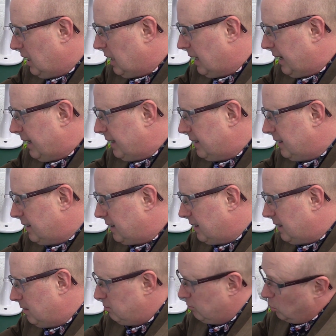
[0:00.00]
and
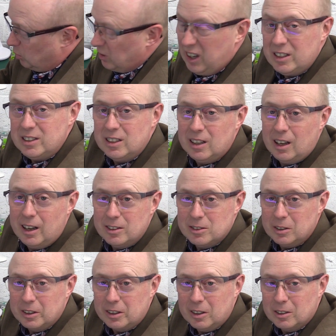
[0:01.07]
£4.99 is
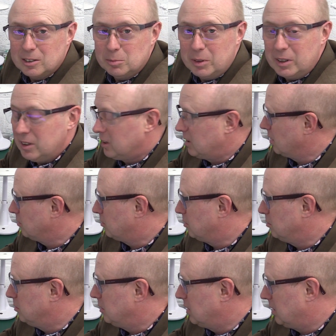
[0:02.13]
all it cost me. You know,
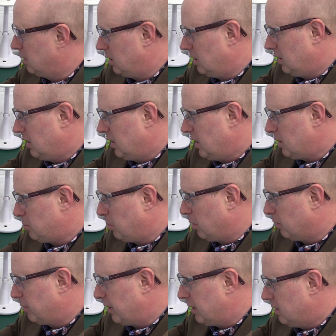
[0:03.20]
from it's
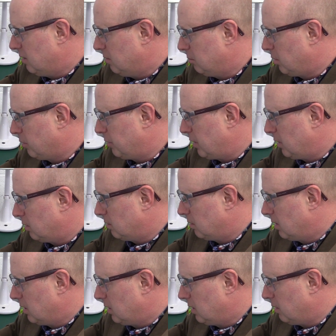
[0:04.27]
Puffin.
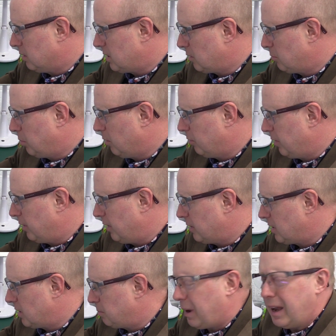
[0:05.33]
Oh, it says Puffin and it
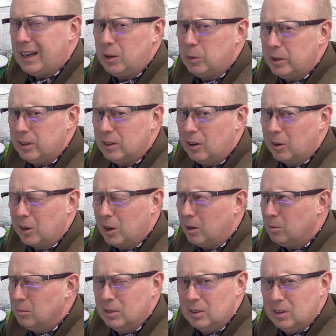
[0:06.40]
says
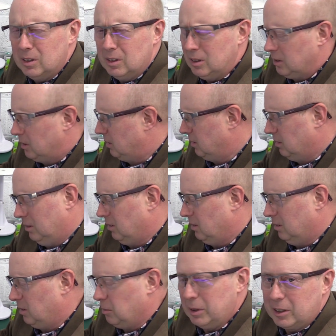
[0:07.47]
Penguin.com.
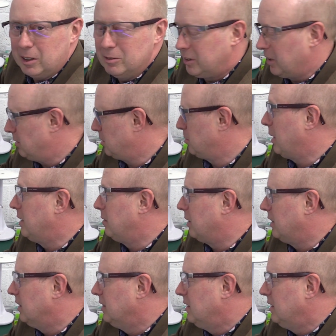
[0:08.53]
A bit confusing, but anyway,